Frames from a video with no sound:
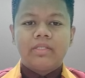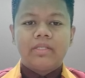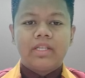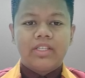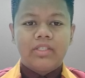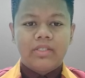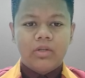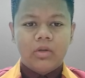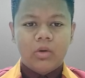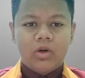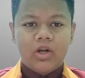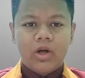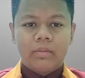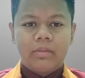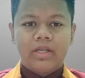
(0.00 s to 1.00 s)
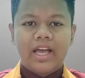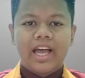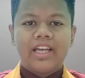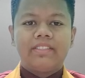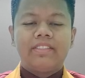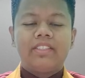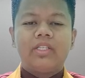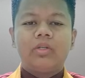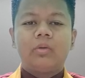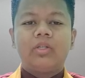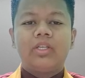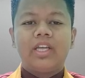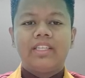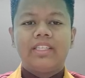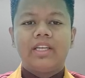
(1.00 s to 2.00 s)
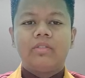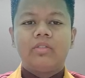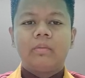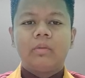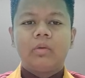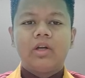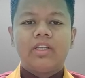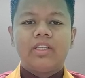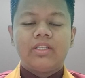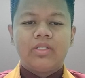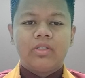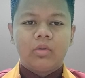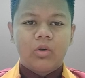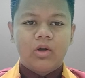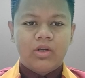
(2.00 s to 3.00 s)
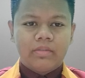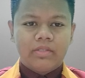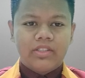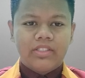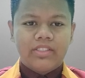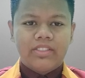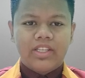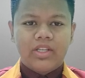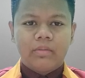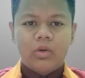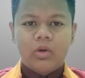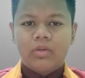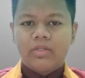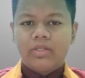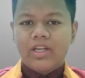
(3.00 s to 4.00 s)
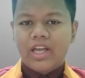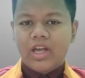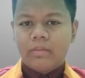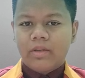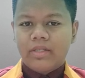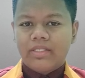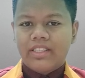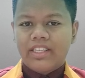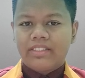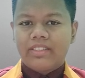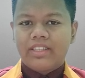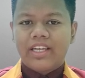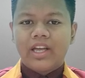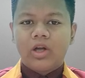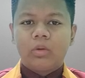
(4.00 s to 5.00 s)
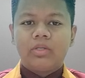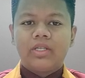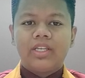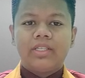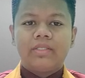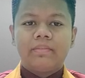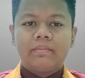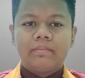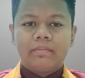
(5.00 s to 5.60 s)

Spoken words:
Thus, all company assets originating from creditors or investors are called liabilities and equity.